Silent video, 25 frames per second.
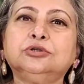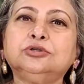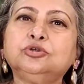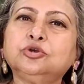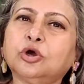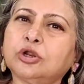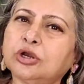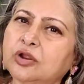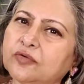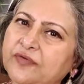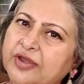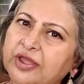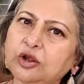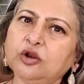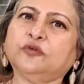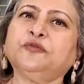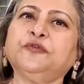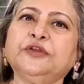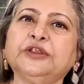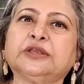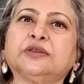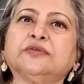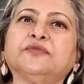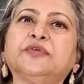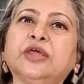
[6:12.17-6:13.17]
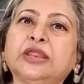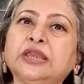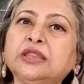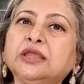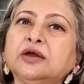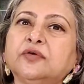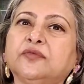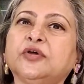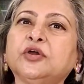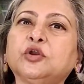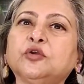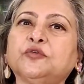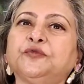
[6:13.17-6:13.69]
You're aware of it, very
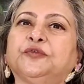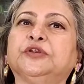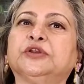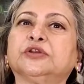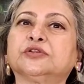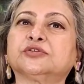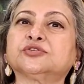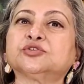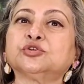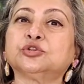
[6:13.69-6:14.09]
aware of it.